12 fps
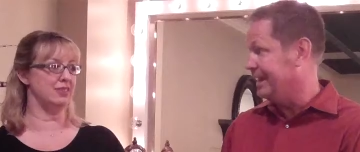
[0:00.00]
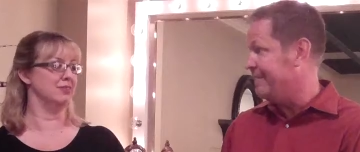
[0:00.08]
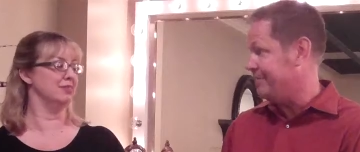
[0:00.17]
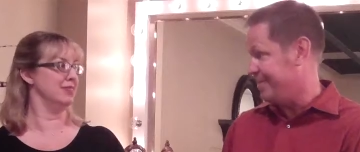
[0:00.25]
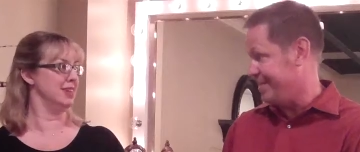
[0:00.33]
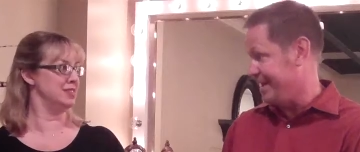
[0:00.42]

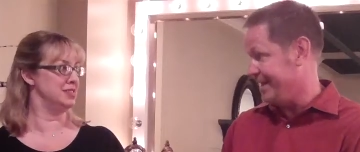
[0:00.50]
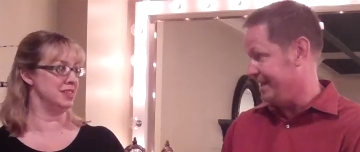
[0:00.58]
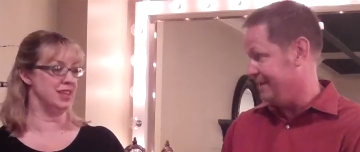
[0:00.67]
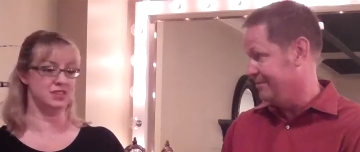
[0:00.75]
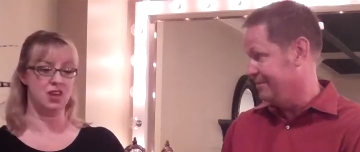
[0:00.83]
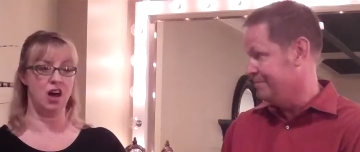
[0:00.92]
Speaker 1: 11th it's,
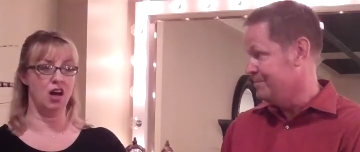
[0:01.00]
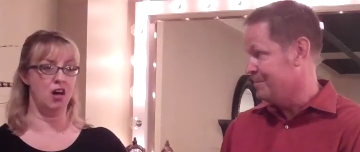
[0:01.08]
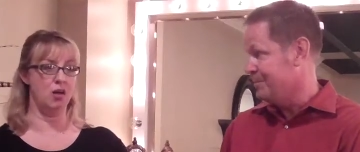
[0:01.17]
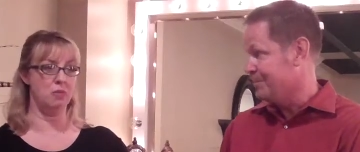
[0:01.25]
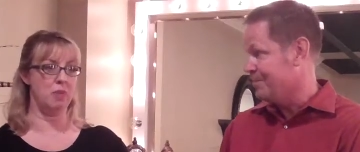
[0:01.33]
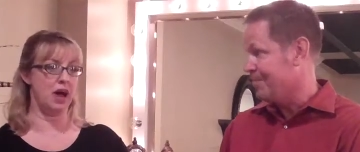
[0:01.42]
it. it's,
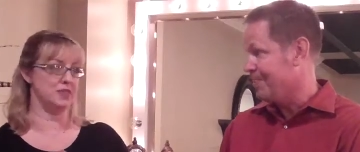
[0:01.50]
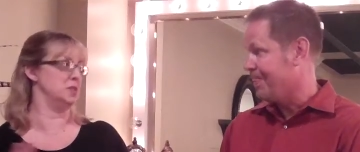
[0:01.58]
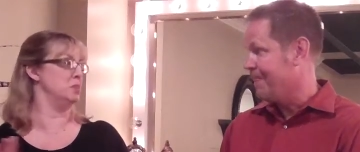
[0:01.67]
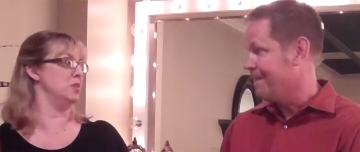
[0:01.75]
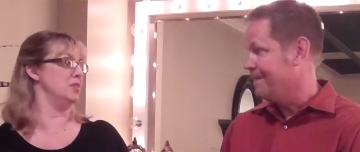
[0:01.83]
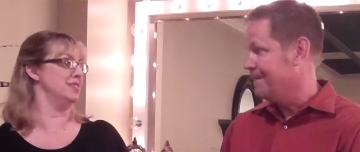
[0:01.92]
Speaker 2: all
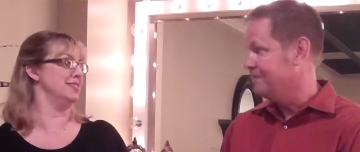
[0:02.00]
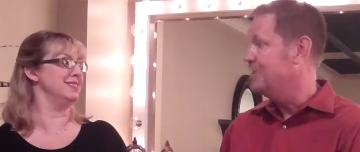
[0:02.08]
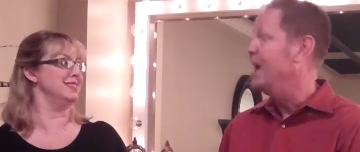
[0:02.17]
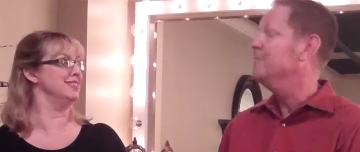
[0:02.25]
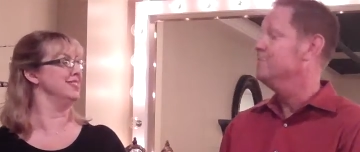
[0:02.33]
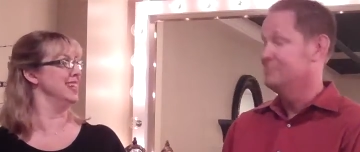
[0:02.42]
possible.
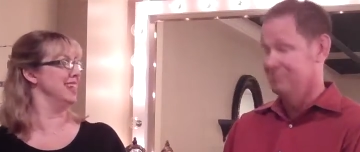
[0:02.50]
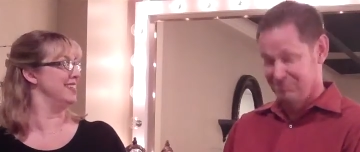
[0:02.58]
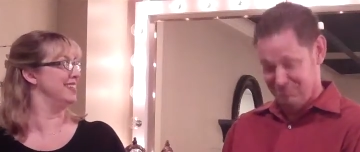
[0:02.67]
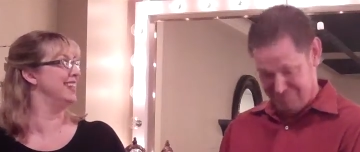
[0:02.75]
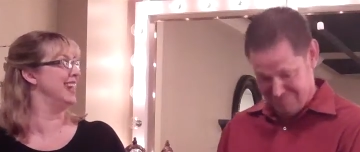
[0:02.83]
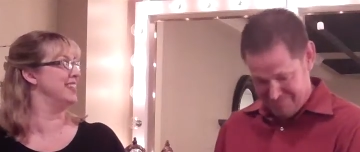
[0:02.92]
Yep. You know,
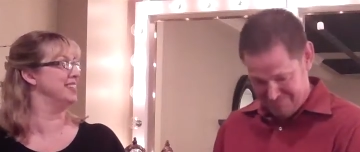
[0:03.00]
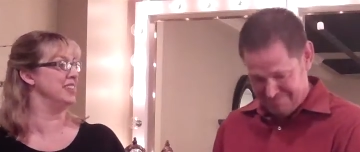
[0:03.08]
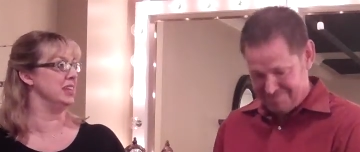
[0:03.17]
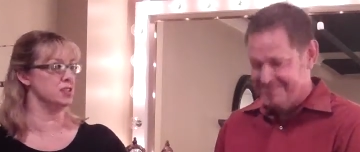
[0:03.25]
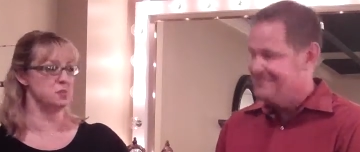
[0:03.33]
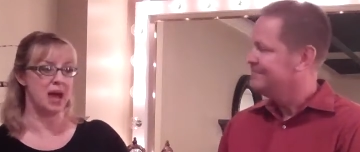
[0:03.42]

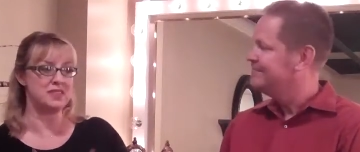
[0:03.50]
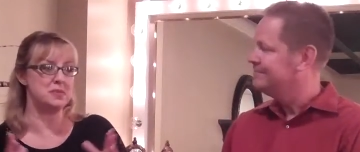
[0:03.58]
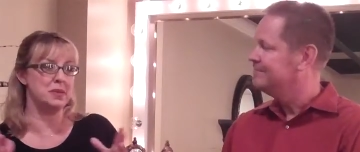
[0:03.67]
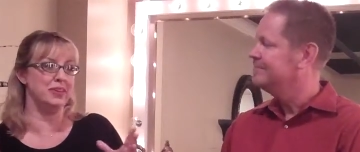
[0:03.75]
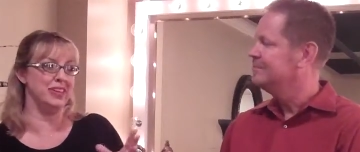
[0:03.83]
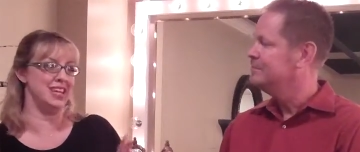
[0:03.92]
everything is
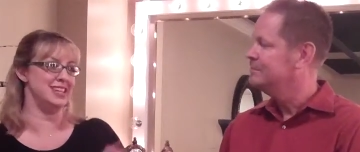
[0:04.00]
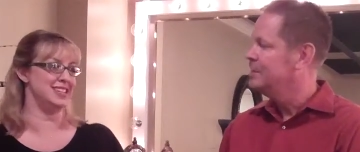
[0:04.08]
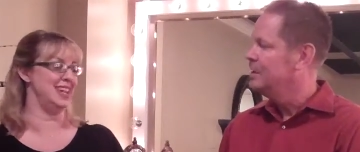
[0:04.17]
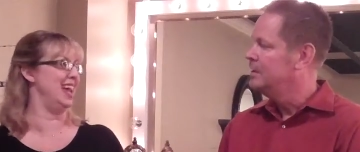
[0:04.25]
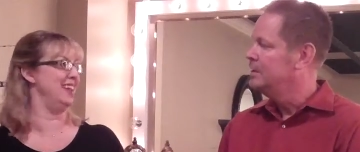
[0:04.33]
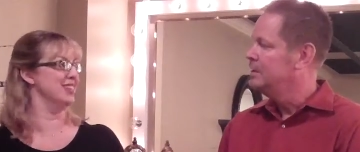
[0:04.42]
possibility
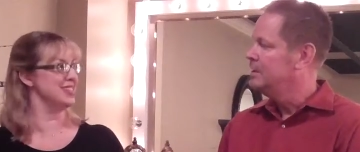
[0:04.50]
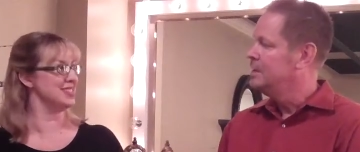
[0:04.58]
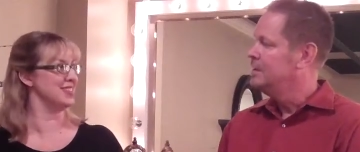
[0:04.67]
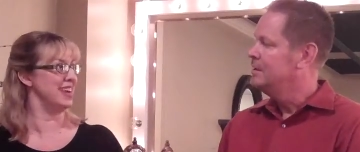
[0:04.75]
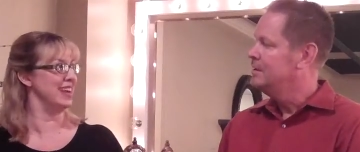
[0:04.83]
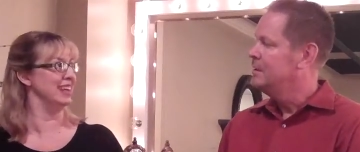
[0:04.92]
today, which is
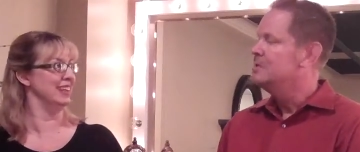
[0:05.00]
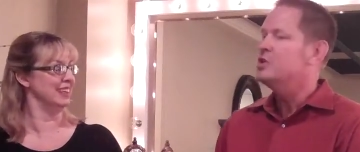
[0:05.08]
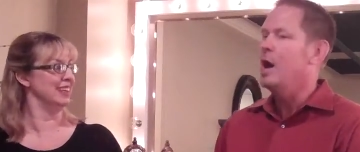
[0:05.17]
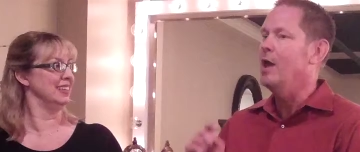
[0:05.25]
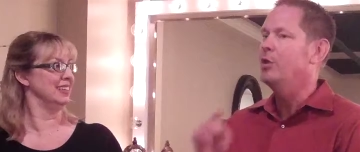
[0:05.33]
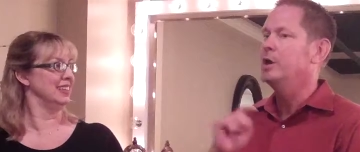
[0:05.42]
great.
Speaker 1: So
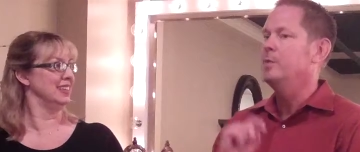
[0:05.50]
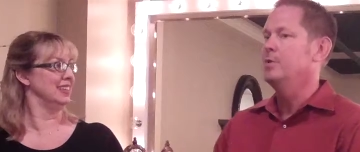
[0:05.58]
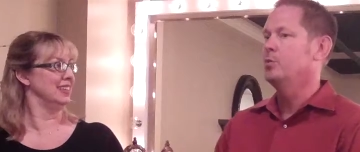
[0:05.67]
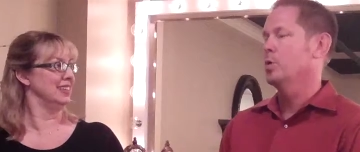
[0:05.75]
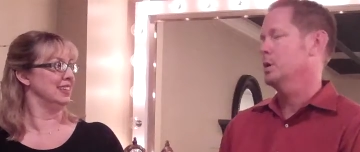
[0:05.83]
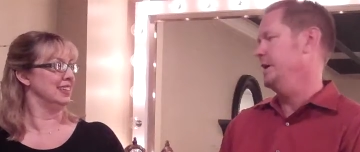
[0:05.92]
how long you
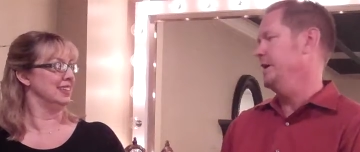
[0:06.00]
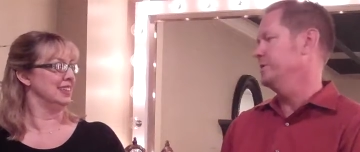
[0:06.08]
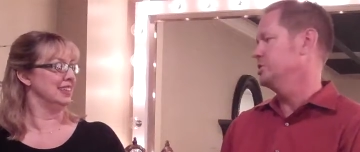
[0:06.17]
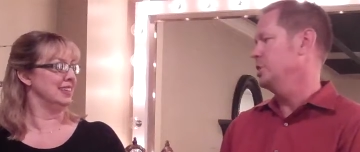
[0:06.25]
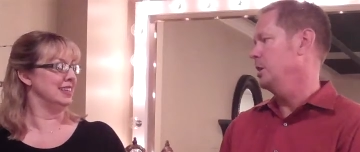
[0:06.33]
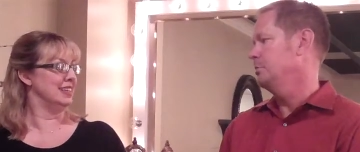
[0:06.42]
been working on
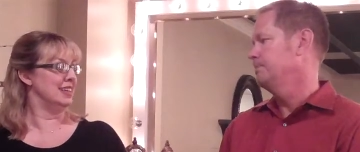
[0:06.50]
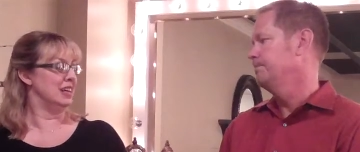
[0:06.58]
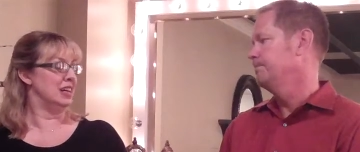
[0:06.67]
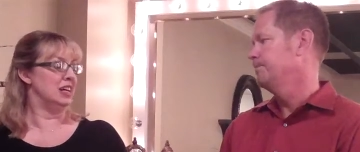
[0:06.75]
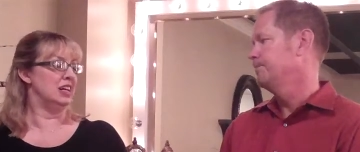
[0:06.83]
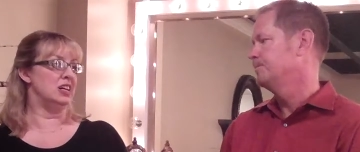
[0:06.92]
the show?
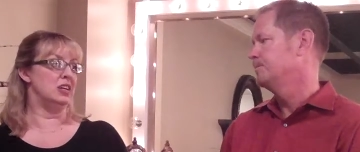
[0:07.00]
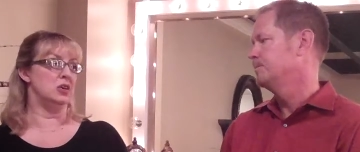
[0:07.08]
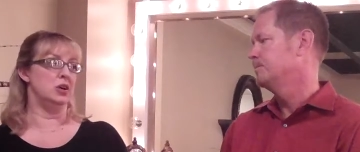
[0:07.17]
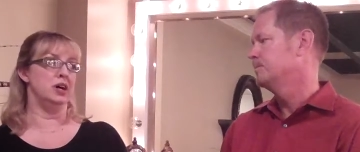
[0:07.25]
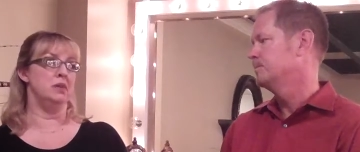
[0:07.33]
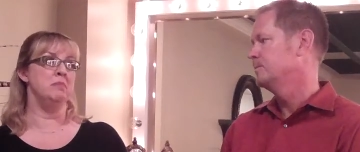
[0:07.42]
Speaker 2: Oh
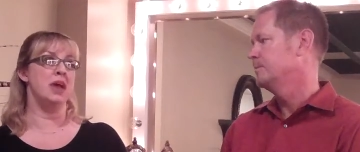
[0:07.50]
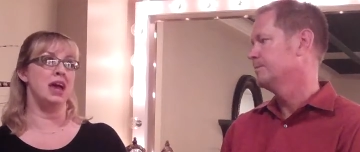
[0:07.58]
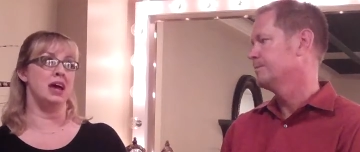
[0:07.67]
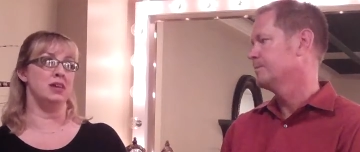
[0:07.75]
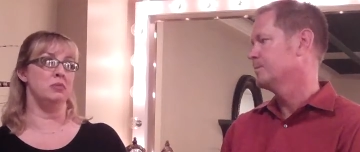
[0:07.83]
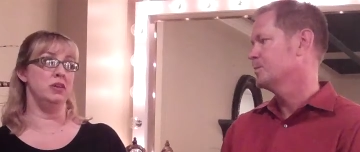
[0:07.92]

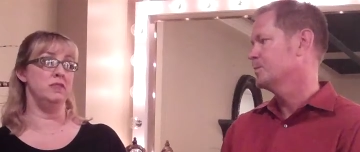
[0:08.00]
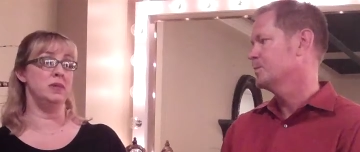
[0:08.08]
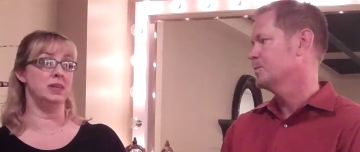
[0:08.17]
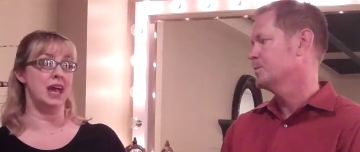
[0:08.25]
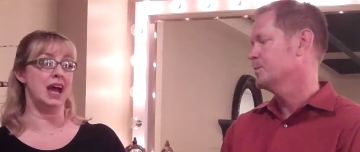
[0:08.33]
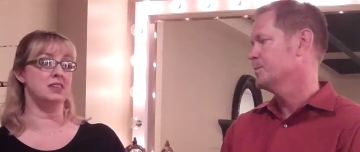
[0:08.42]
man, we've
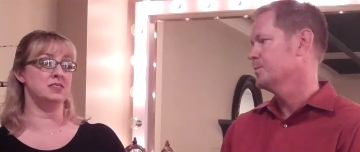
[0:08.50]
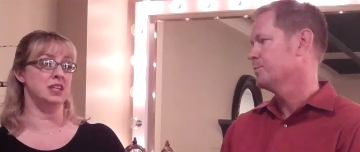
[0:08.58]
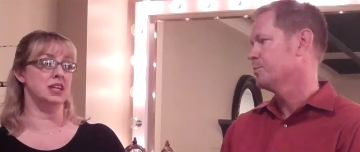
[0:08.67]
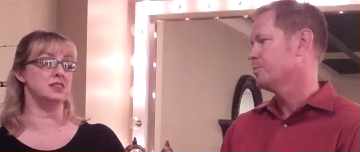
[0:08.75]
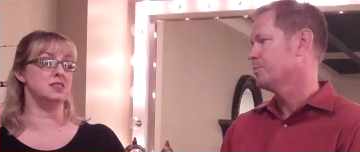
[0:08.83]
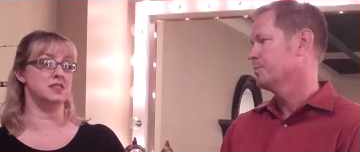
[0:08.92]
been casting
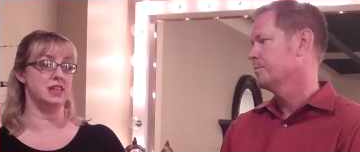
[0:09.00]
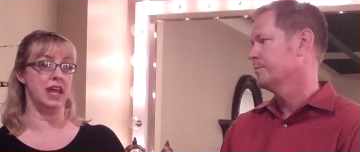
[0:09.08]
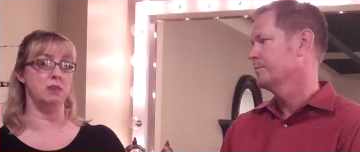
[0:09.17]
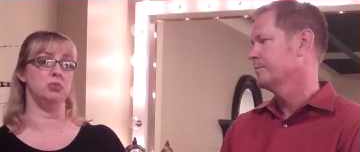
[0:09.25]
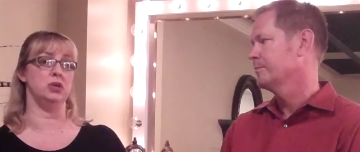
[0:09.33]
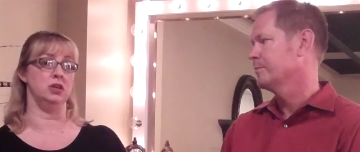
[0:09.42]
it since
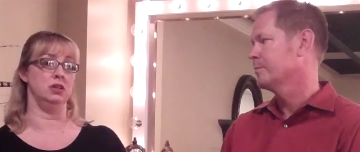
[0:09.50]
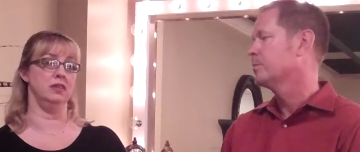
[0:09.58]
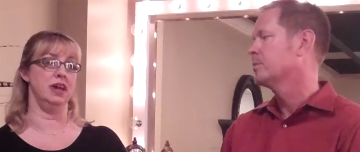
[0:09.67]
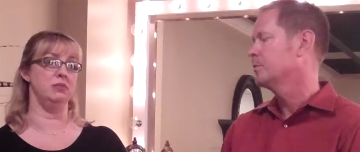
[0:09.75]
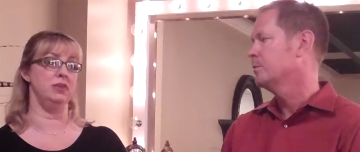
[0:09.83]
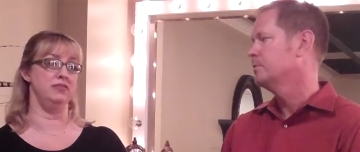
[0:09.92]
April,
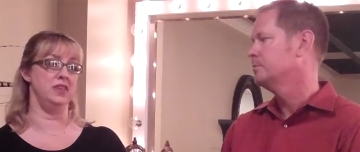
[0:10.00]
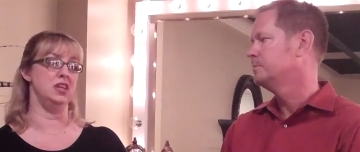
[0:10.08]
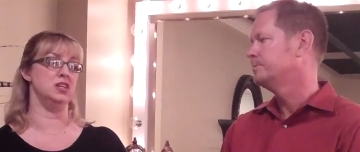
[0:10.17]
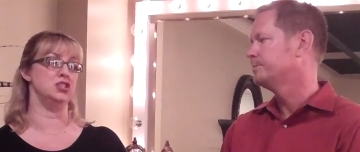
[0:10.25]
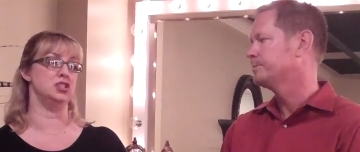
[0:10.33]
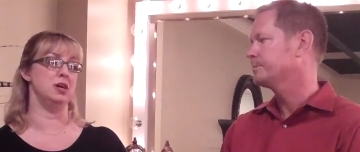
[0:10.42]
and we
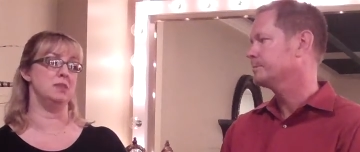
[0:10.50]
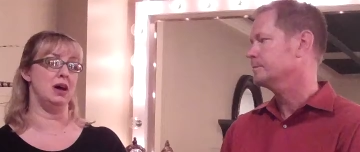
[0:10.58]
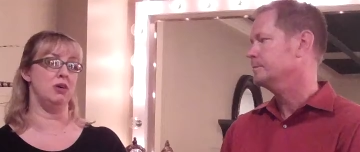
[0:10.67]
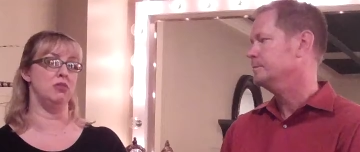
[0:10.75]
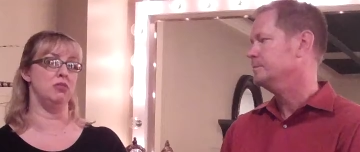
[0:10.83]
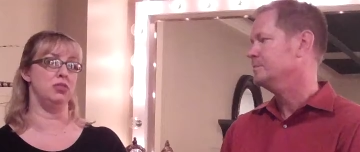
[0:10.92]
finished about